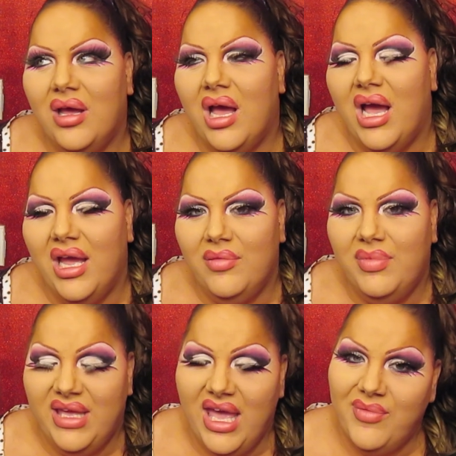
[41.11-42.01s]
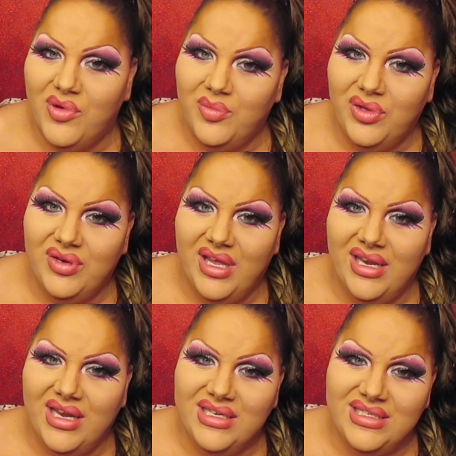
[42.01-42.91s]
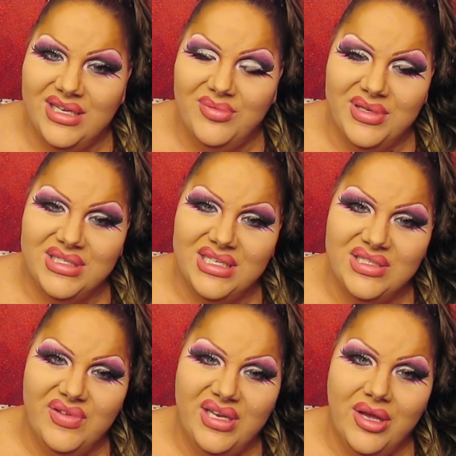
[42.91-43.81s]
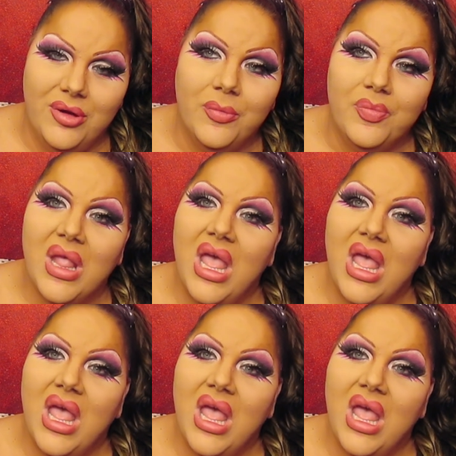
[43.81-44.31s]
I became Obeaune and I did Wednesday's video.